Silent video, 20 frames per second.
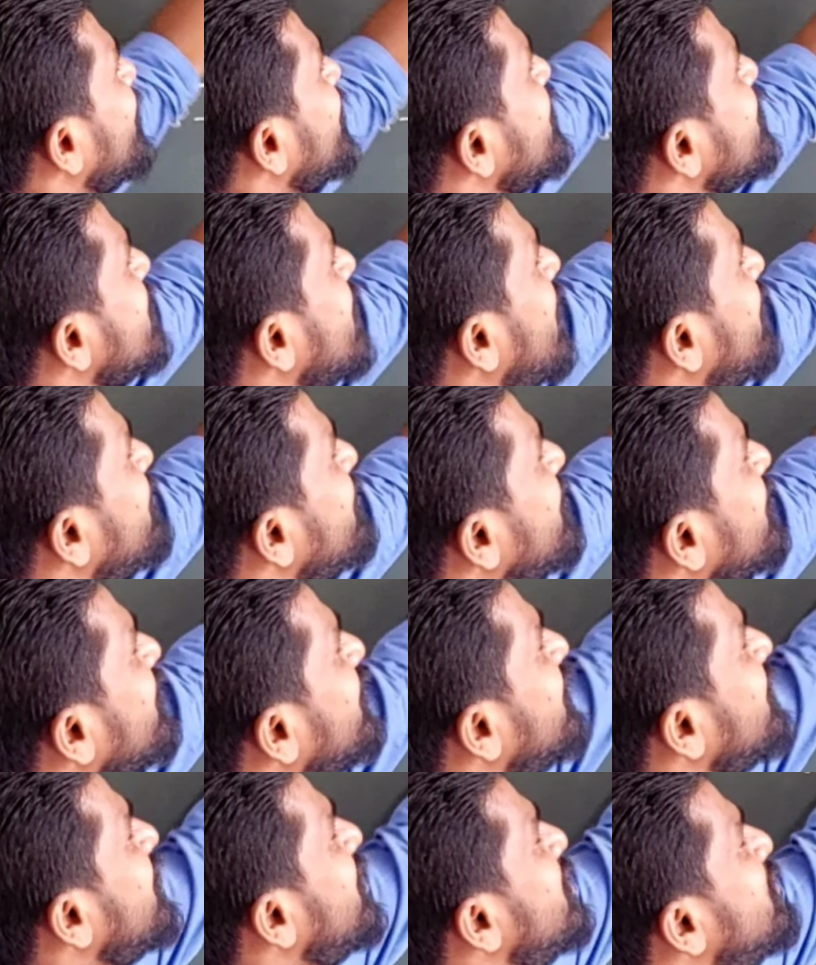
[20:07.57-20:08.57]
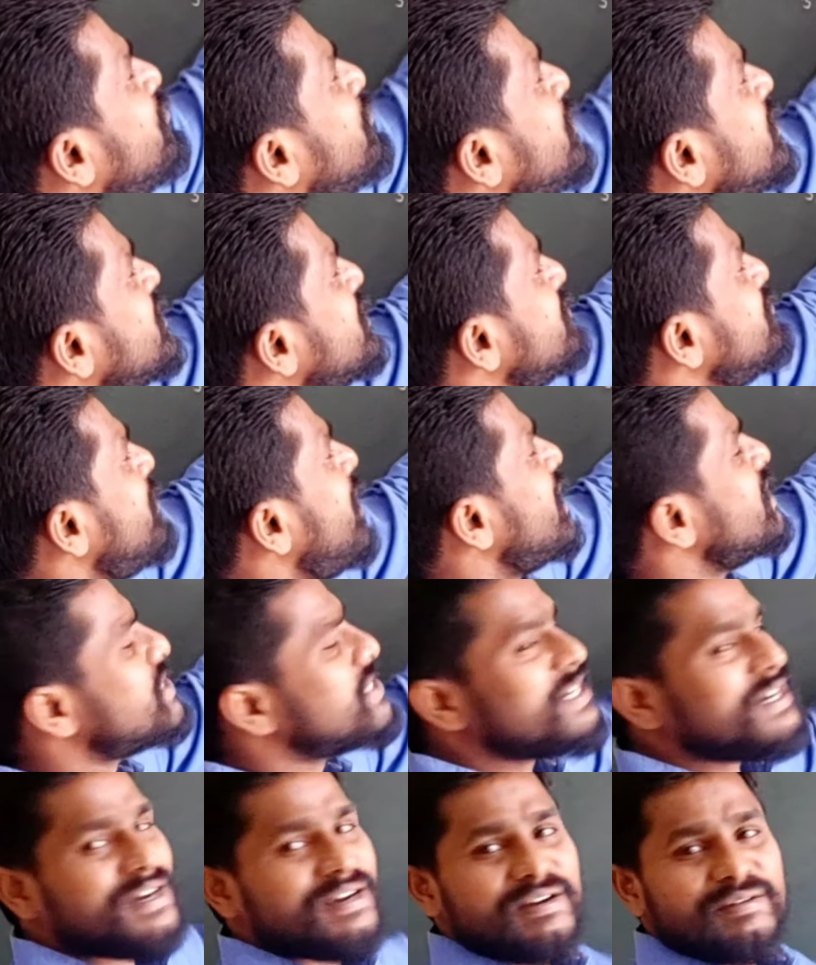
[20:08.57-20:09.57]
is having a
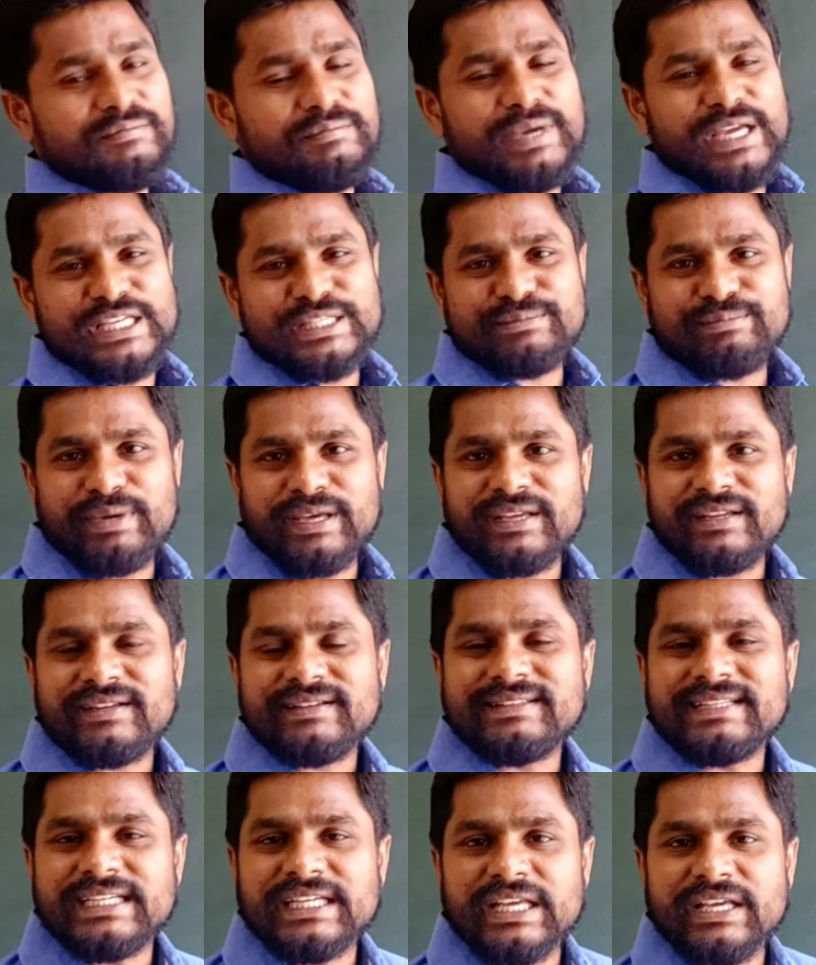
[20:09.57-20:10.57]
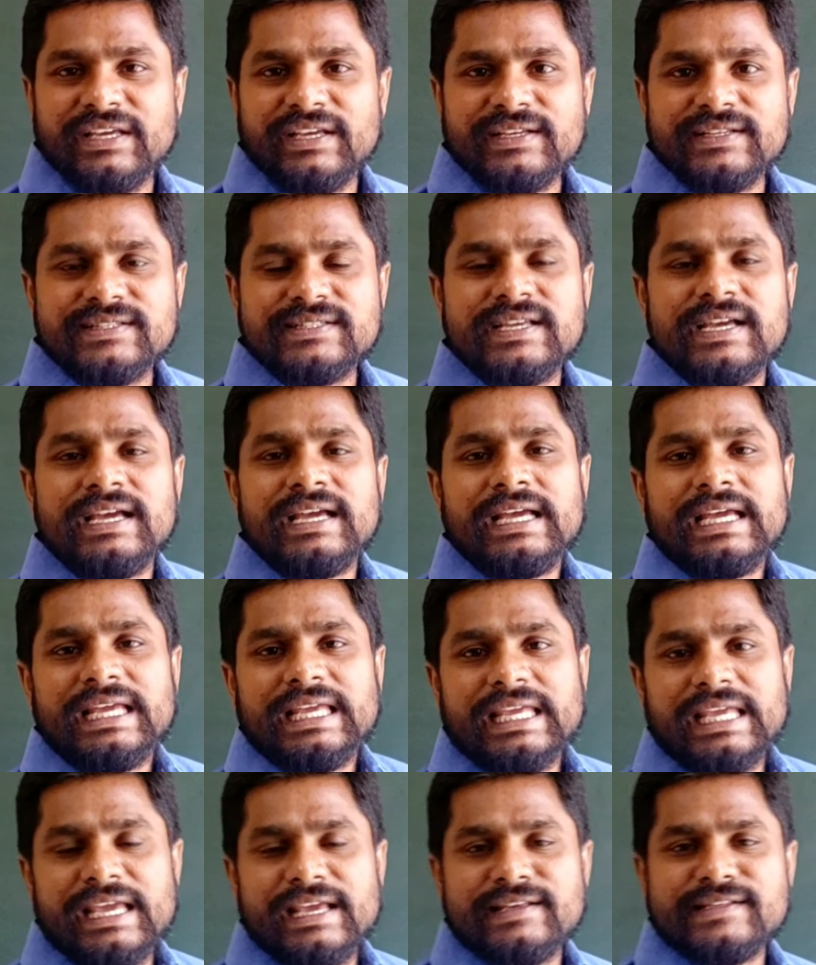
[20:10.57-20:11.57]
mismatch base pair, that is
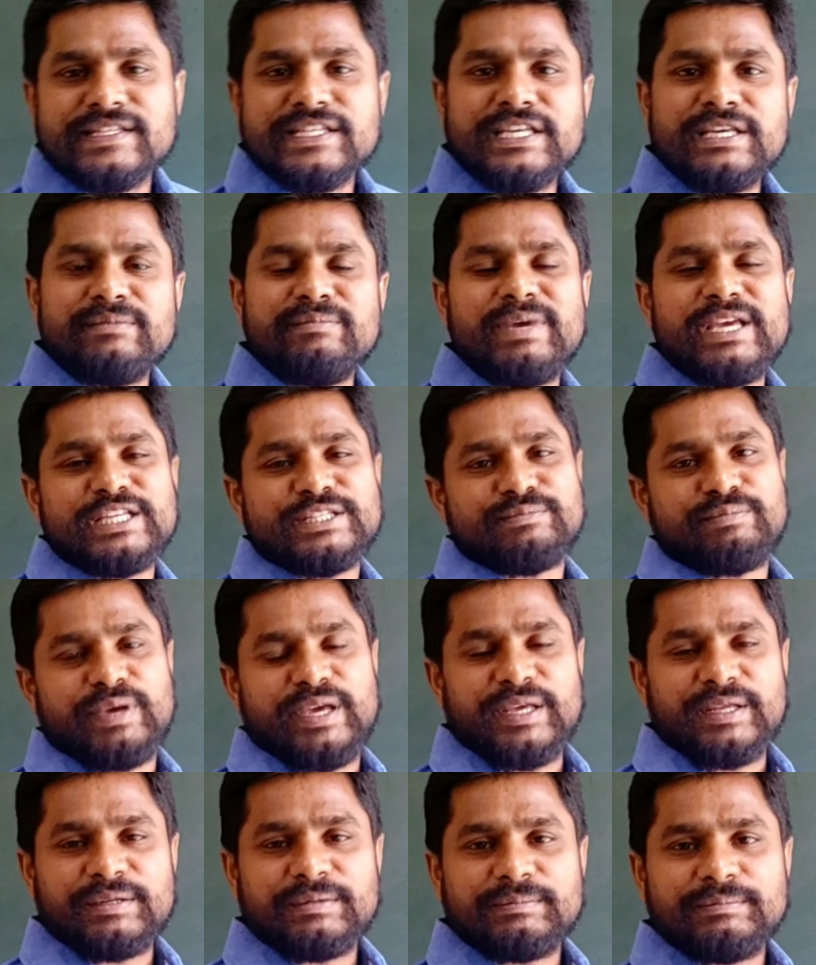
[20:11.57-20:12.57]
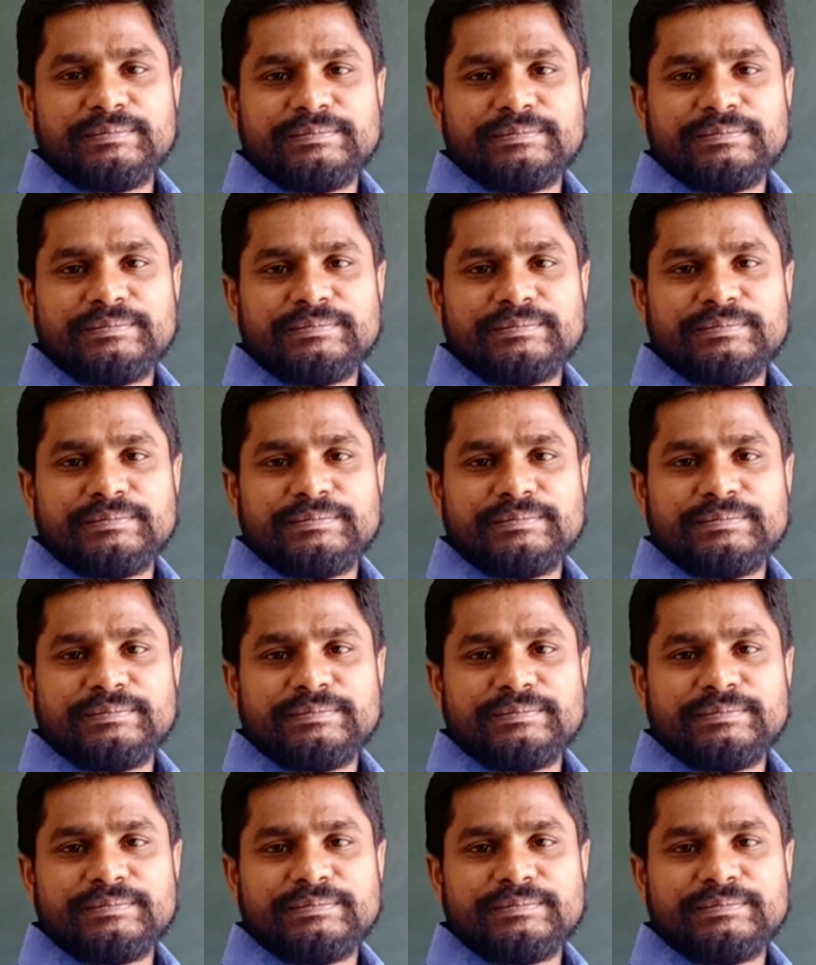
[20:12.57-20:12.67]
AC base pair.